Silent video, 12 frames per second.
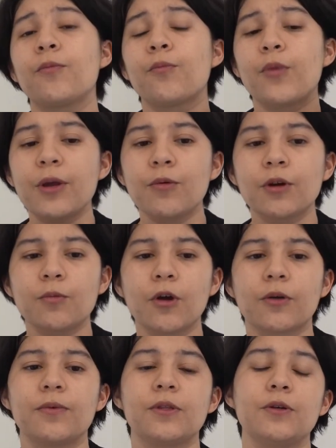We want to work
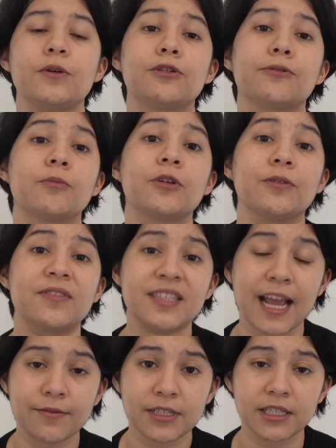with you to improve
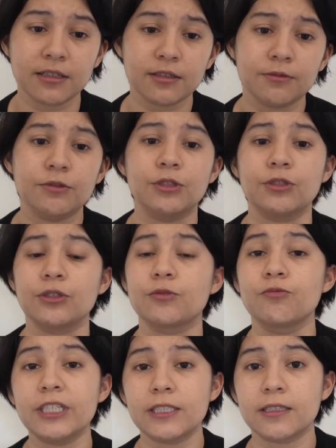safety, reduce
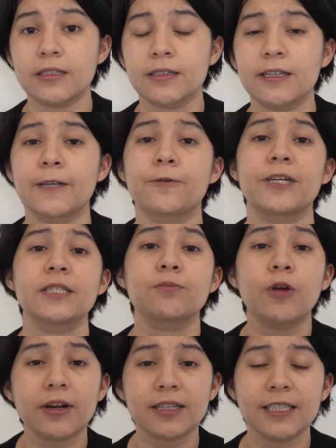risk, increase
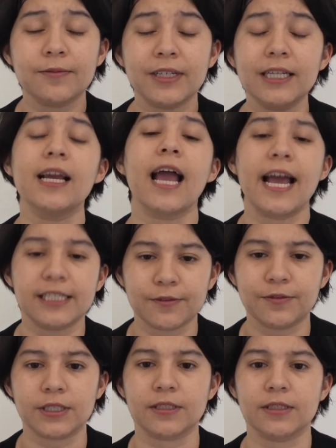productivity and
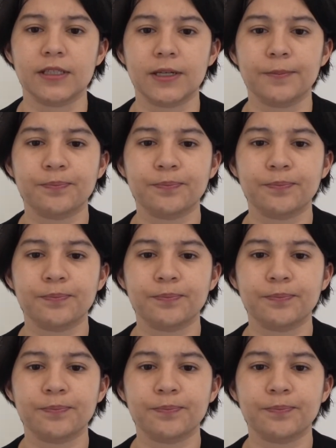efficiency.